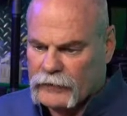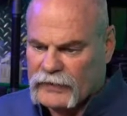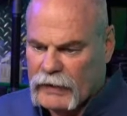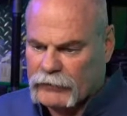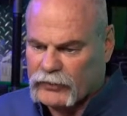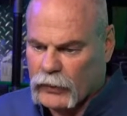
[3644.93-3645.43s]

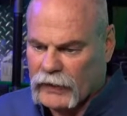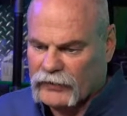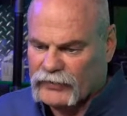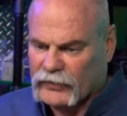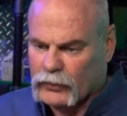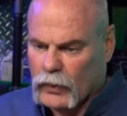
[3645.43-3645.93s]
Thomas Wheely
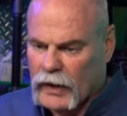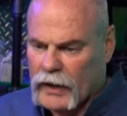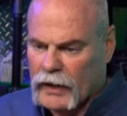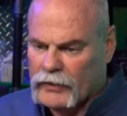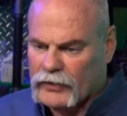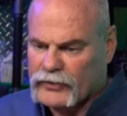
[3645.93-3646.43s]
says, what
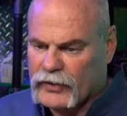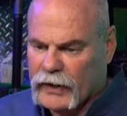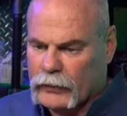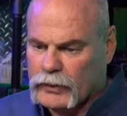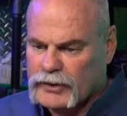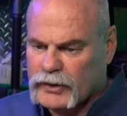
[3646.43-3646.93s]
other
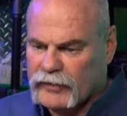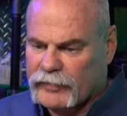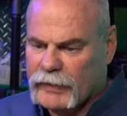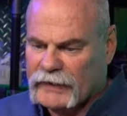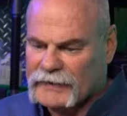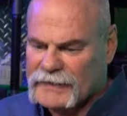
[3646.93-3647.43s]
trade would you have
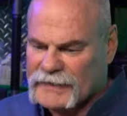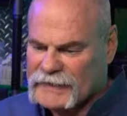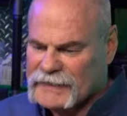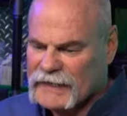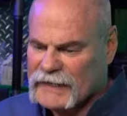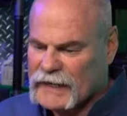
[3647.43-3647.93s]
picked as a
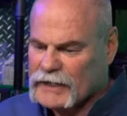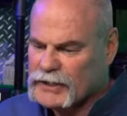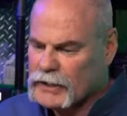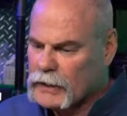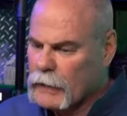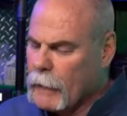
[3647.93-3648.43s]

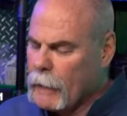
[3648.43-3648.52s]
teenager?